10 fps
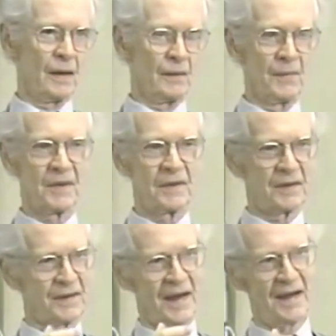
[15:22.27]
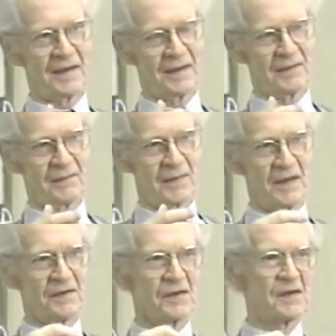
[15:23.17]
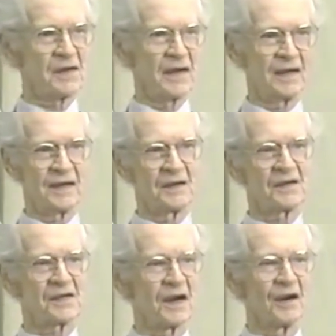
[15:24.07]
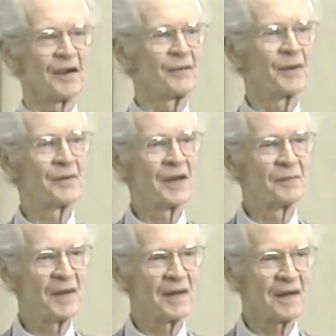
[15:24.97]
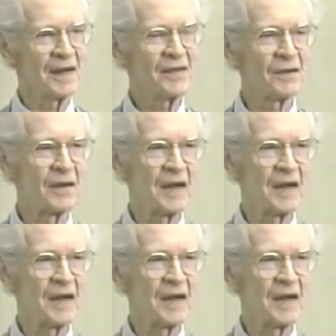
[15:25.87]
But that isn't anything starting within me either.